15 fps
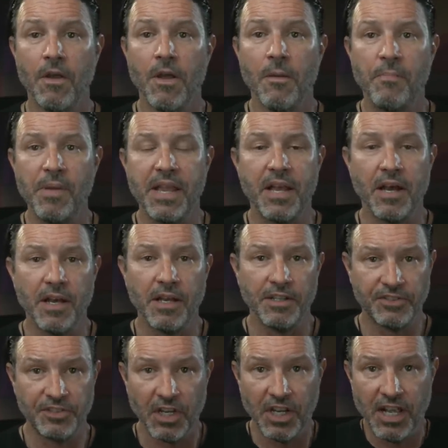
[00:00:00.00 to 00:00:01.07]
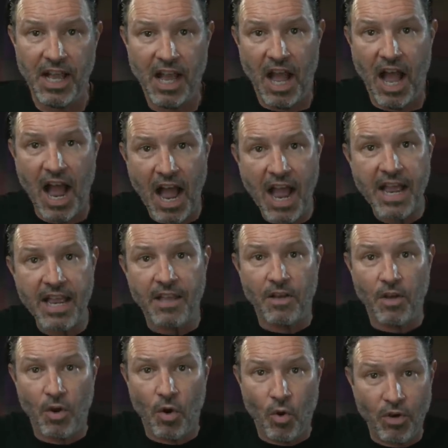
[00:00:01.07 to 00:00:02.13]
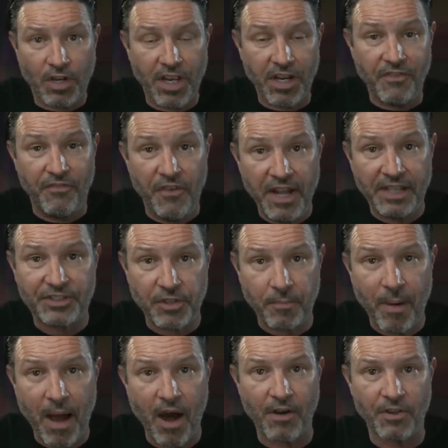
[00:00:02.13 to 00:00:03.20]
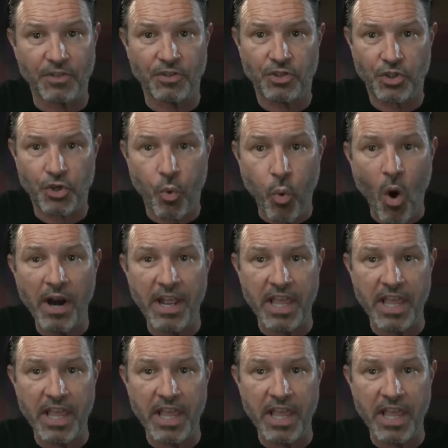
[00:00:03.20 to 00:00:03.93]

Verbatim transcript: because I convinced about 20